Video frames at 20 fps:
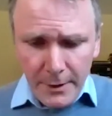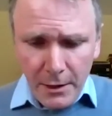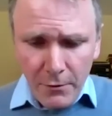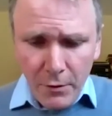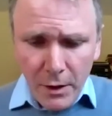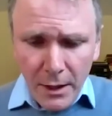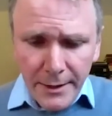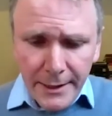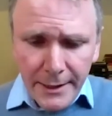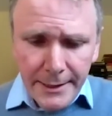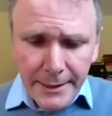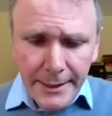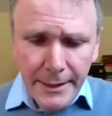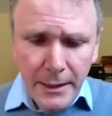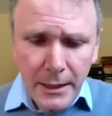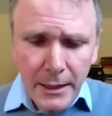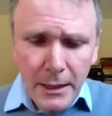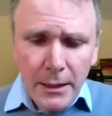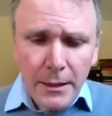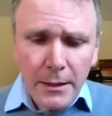
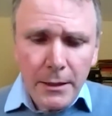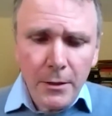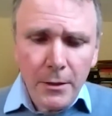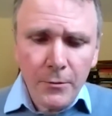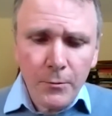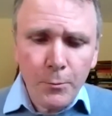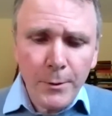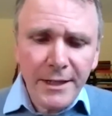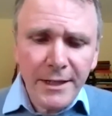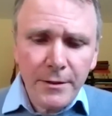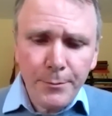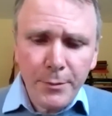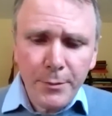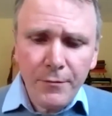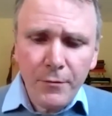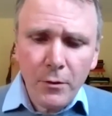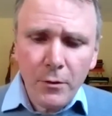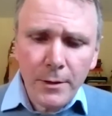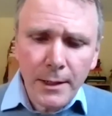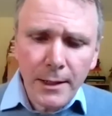Ironically, just weeks
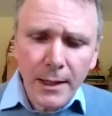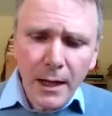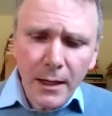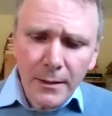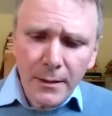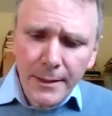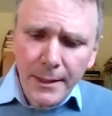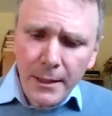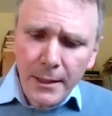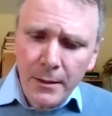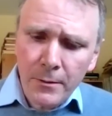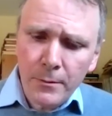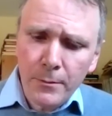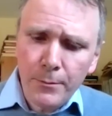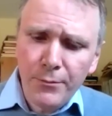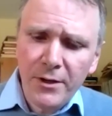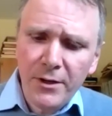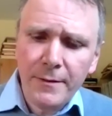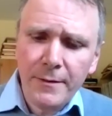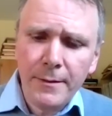before the
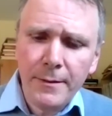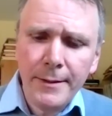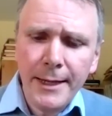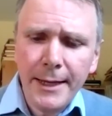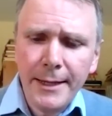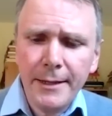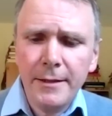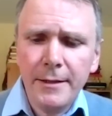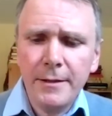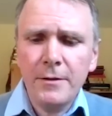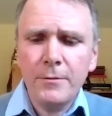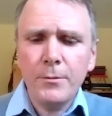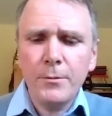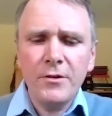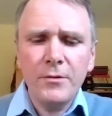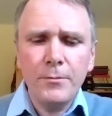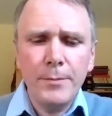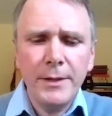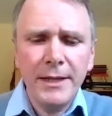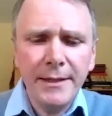lockdown, President Higgins
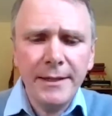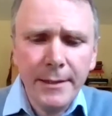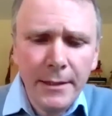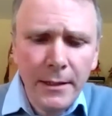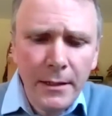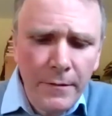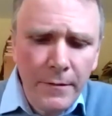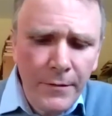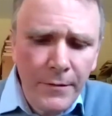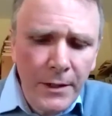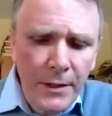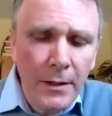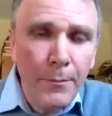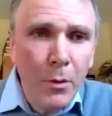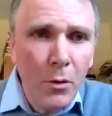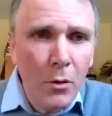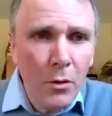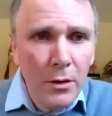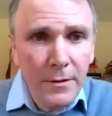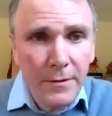was speaking of the
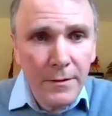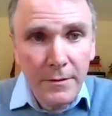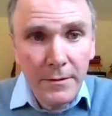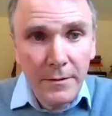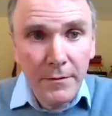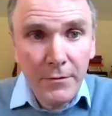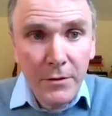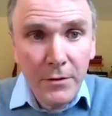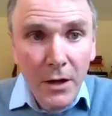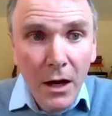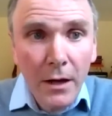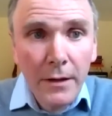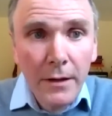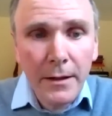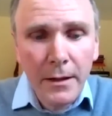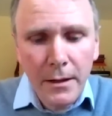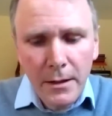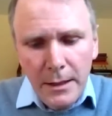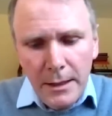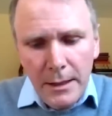importance of
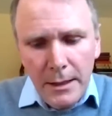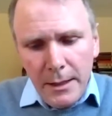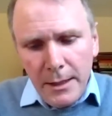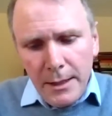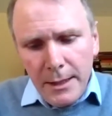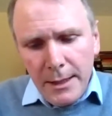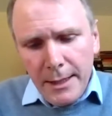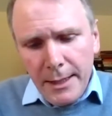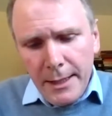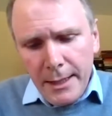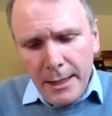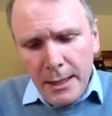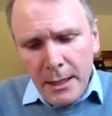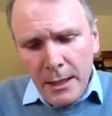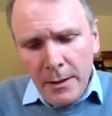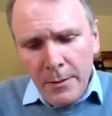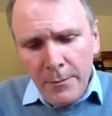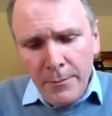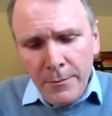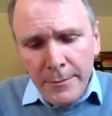touch.
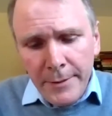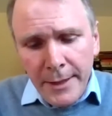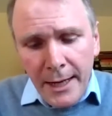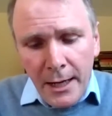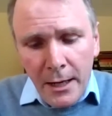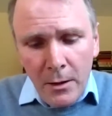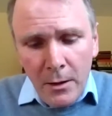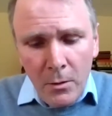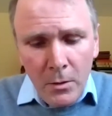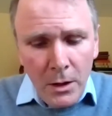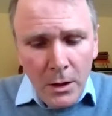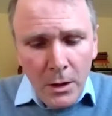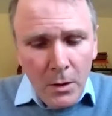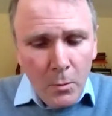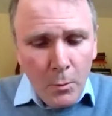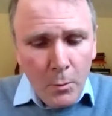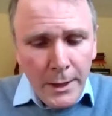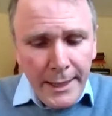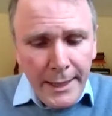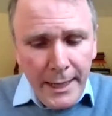Now
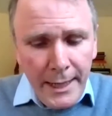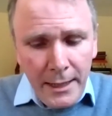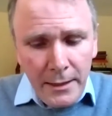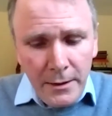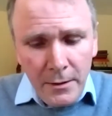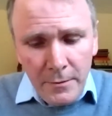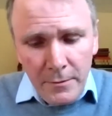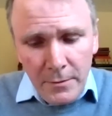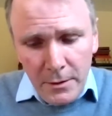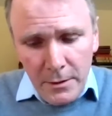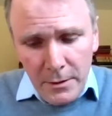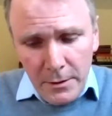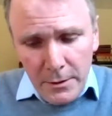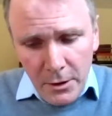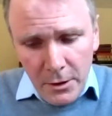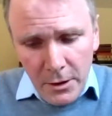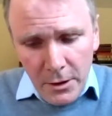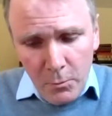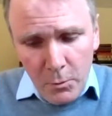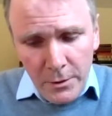we cannot
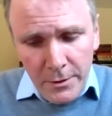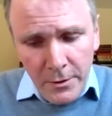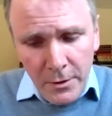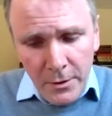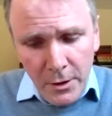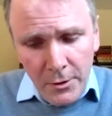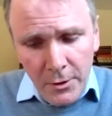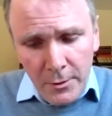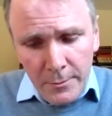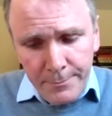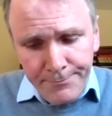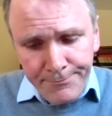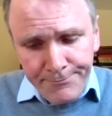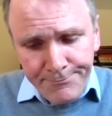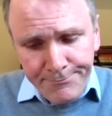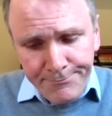touch one another.